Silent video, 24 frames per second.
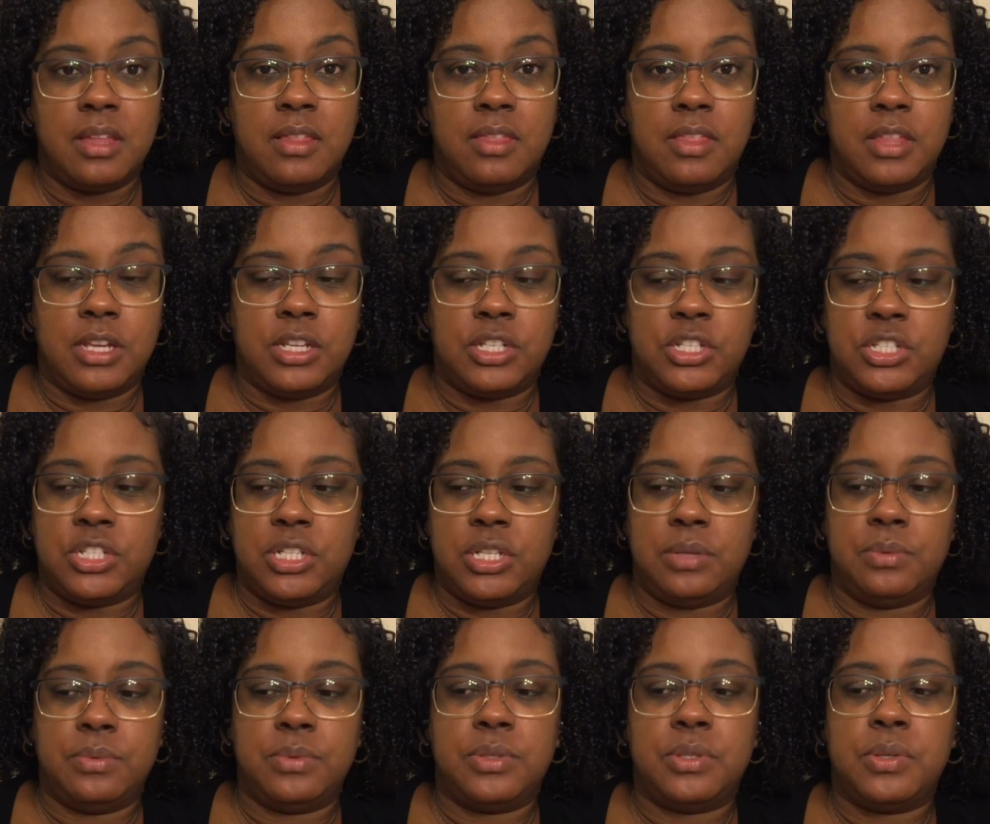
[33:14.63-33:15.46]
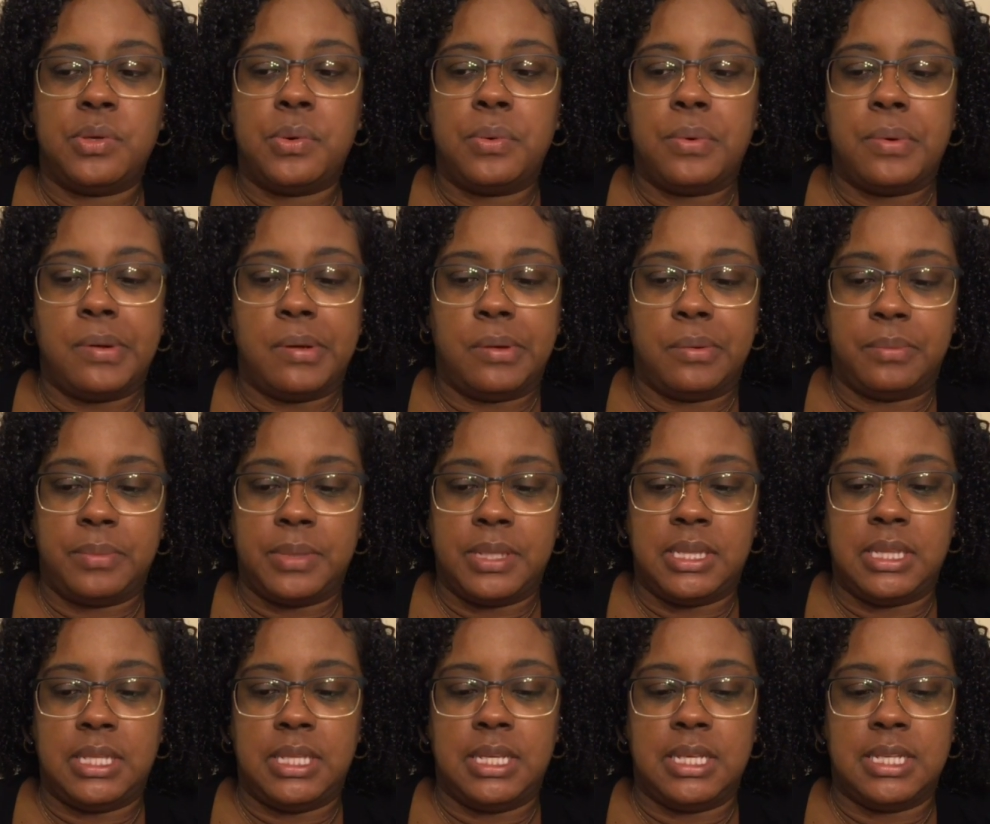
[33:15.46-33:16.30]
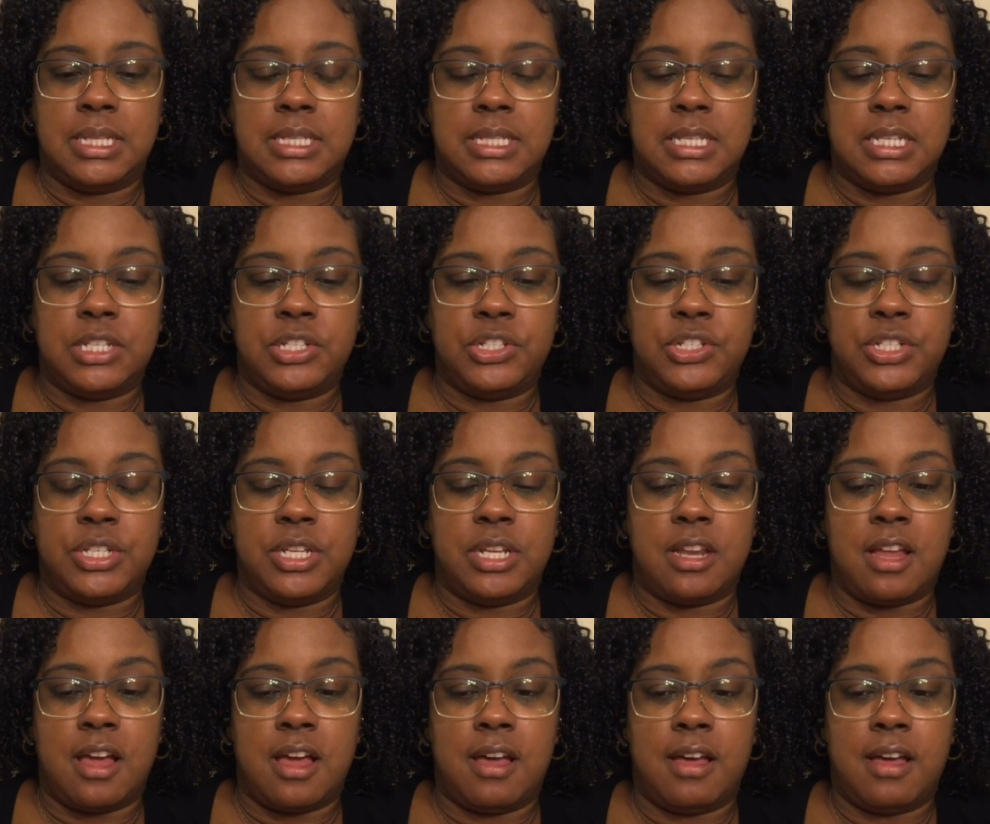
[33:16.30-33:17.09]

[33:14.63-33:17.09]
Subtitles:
that she was going with the intention